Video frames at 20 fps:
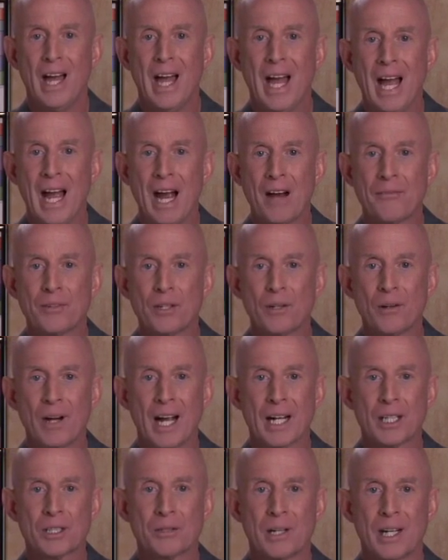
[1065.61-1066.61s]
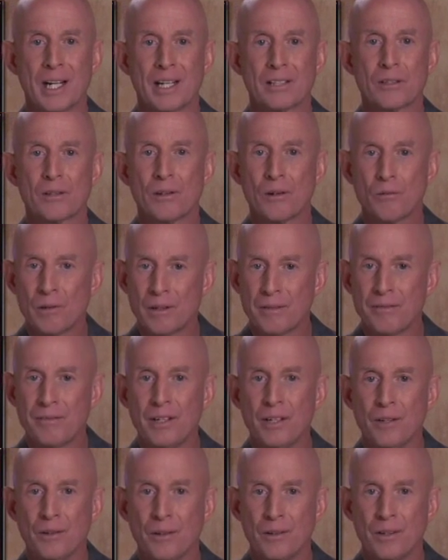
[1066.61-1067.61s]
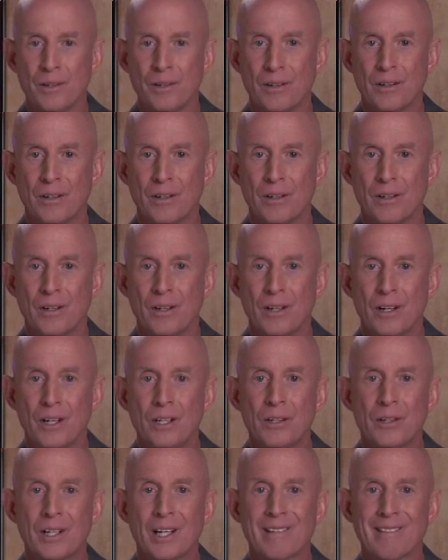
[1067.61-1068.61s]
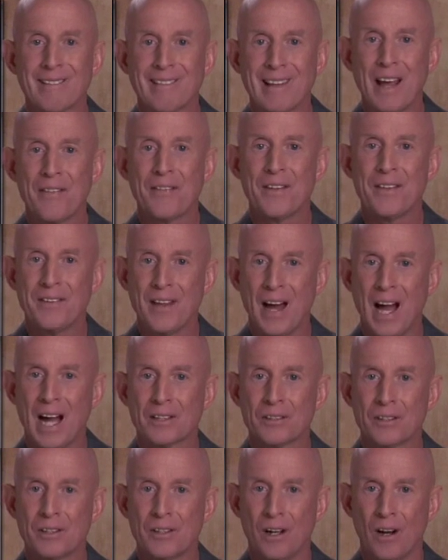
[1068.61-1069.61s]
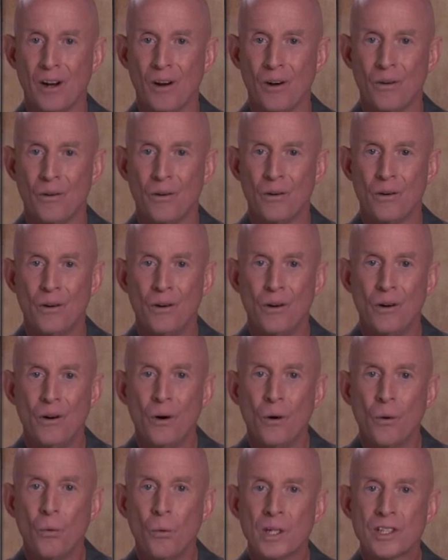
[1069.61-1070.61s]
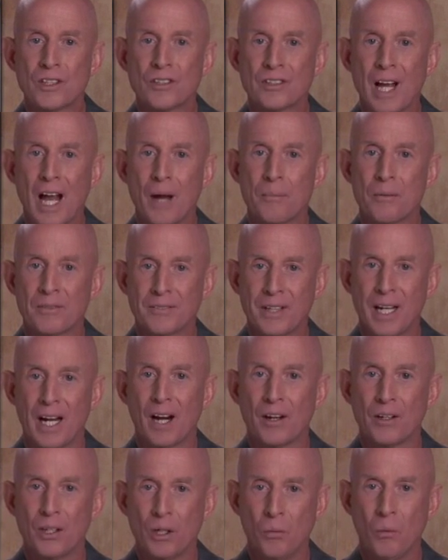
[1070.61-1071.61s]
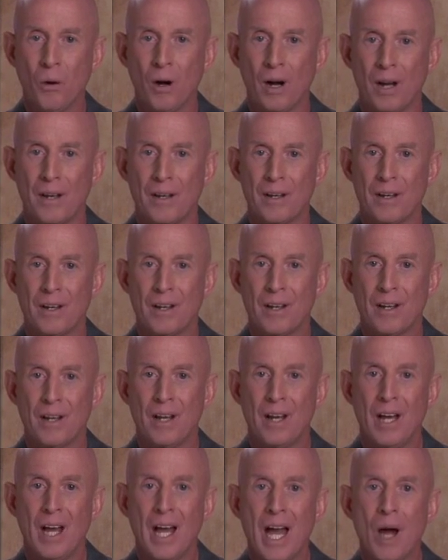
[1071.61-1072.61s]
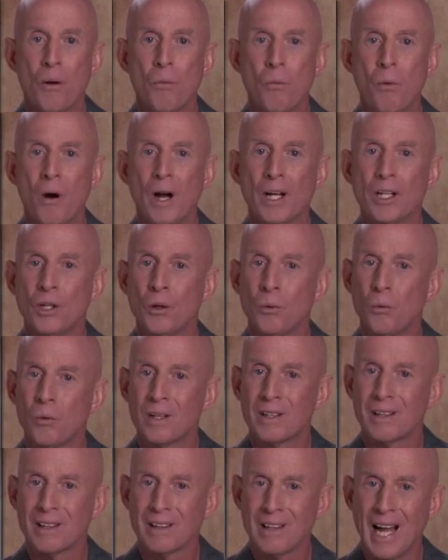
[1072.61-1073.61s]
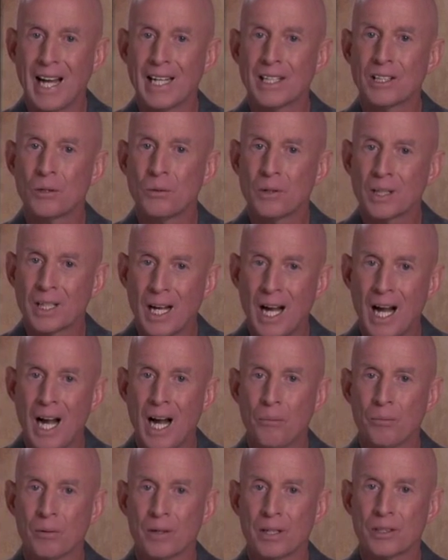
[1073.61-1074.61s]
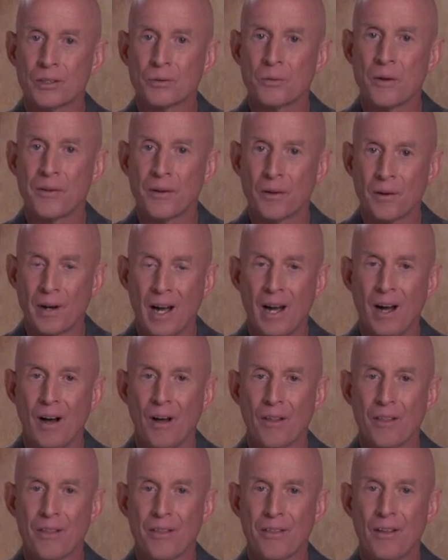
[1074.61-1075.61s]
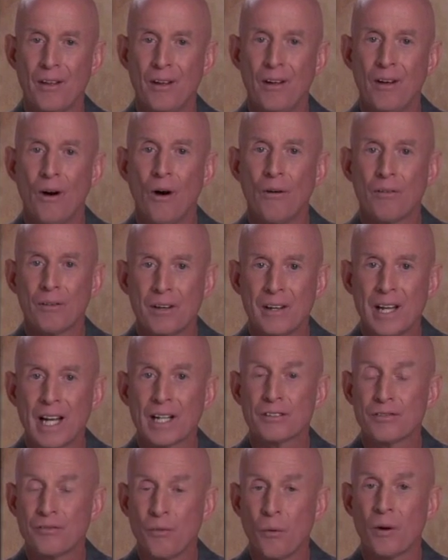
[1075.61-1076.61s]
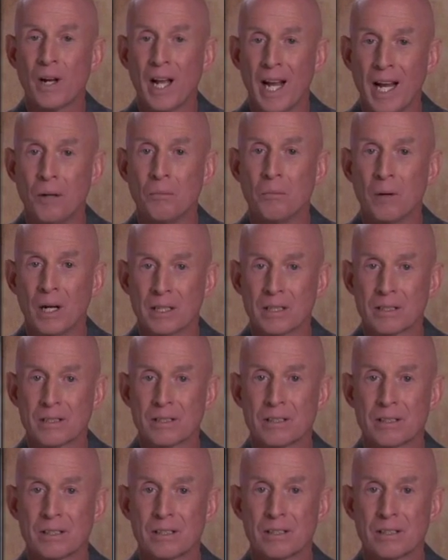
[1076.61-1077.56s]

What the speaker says: After your X-rays are reviewed, you can let the doctor know which type of care you want and what you would like to accomplish with your health over the next 4 to 8 months.